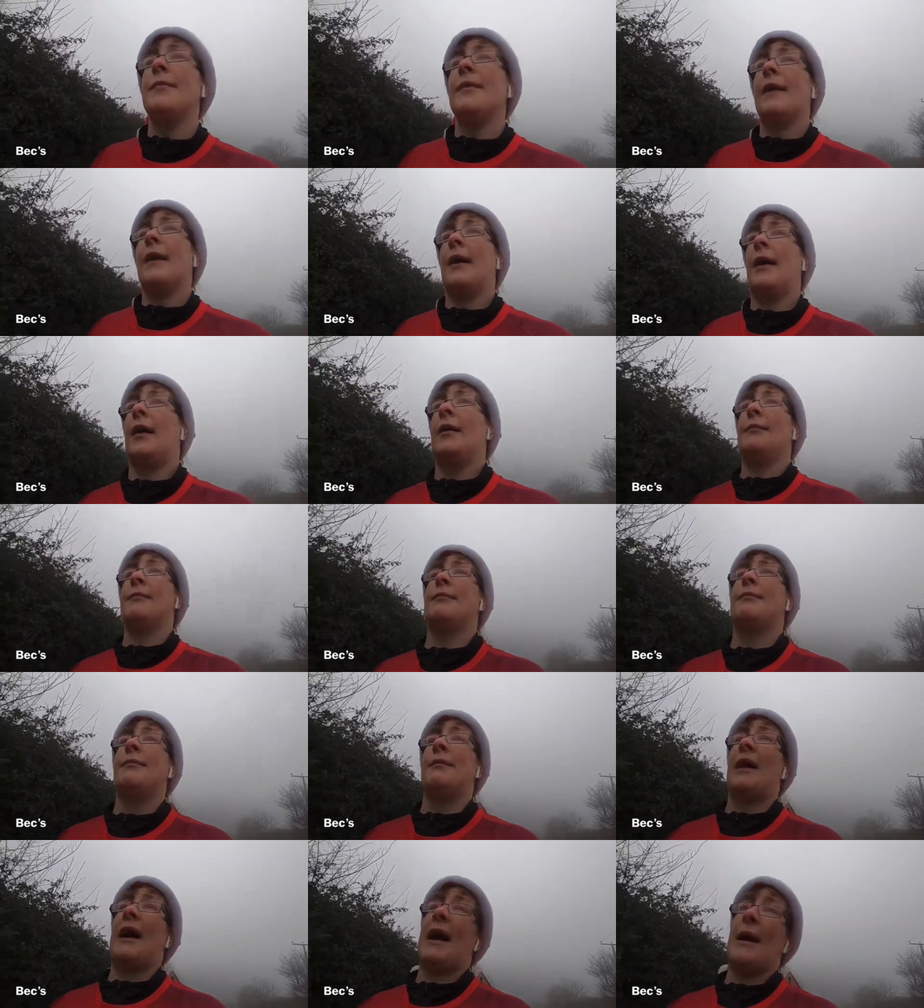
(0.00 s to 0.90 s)
Um,
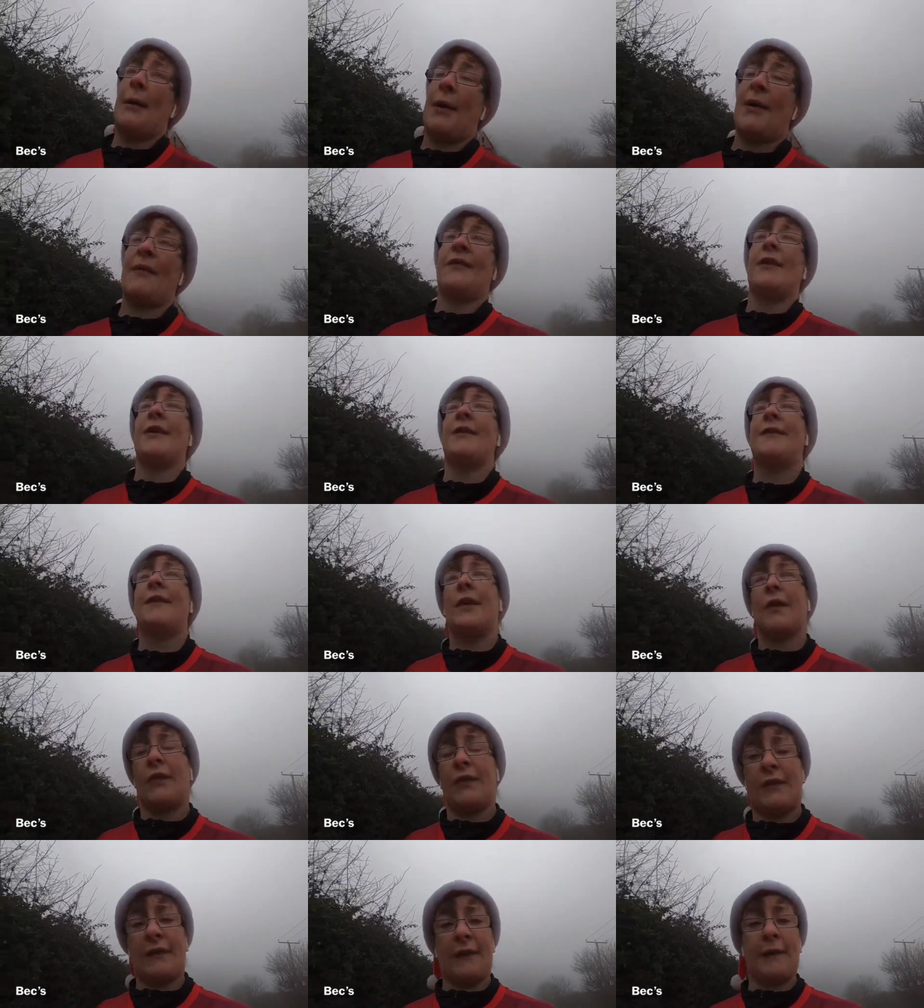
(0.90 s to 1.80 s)
however, if you're
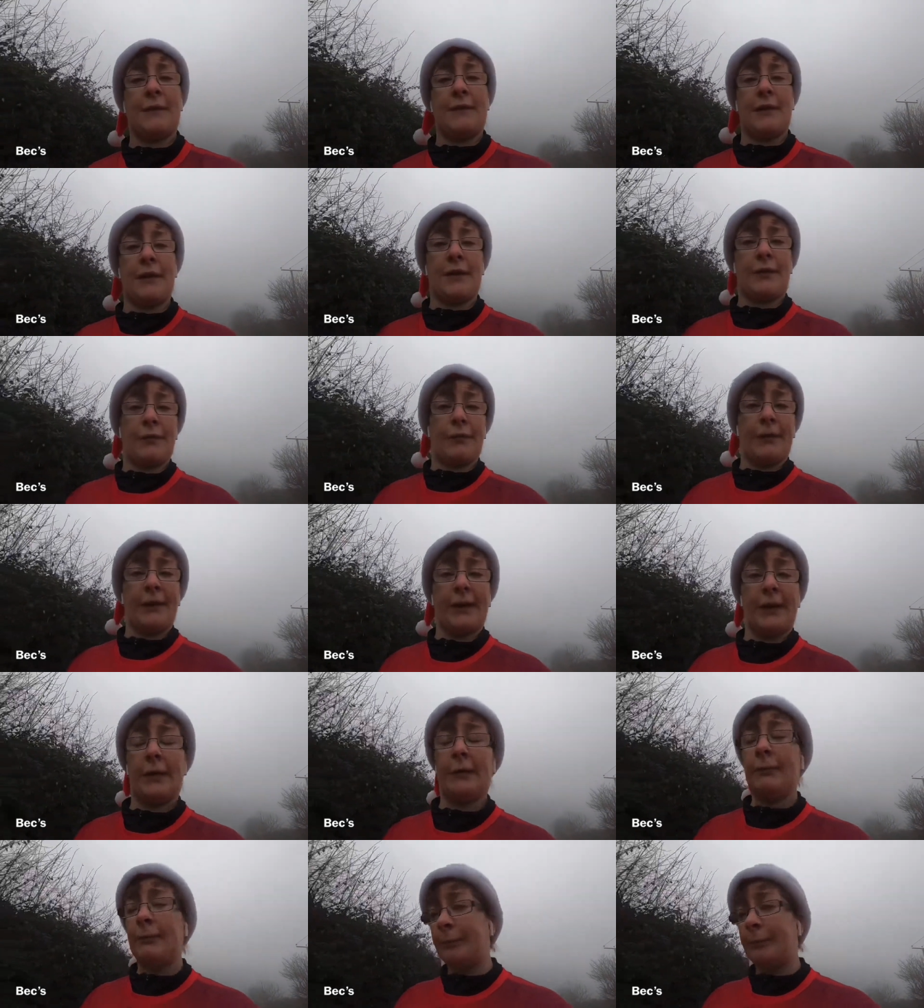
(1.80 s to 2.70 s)
a serious runner,